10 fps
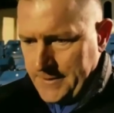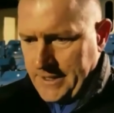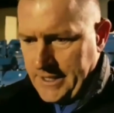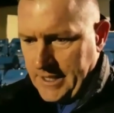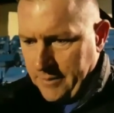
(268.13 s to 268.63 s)

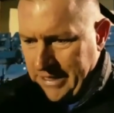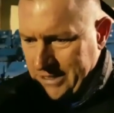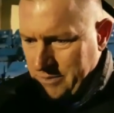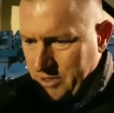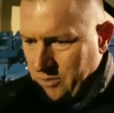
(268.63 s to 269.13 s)
But it
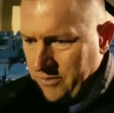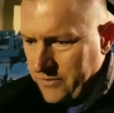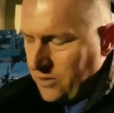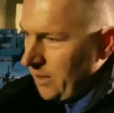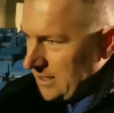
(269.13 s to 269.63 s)
has to be done
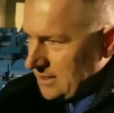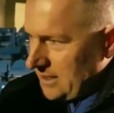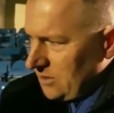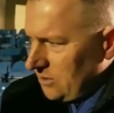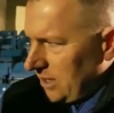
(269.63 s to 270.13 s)
before
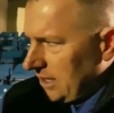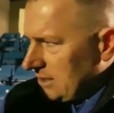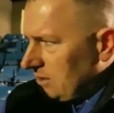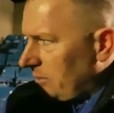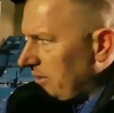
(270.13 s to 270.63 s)
Wednesday, otherwise
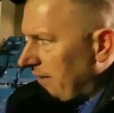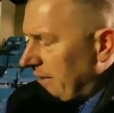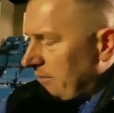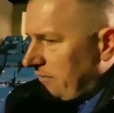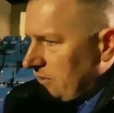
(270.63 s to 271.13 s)
we'll not be
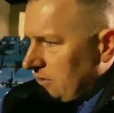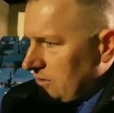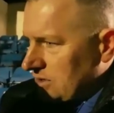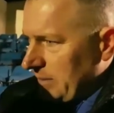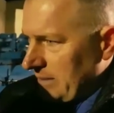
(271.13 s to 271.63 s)
available
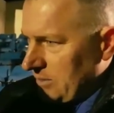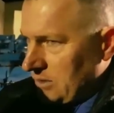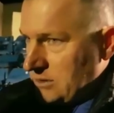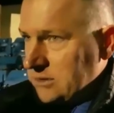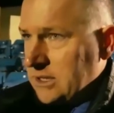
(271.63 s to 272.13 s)
for spending
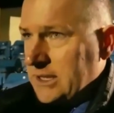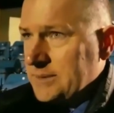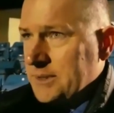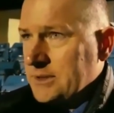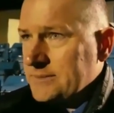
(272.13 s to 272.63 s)
more.
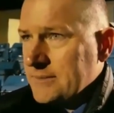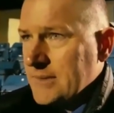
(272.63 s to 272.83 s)
But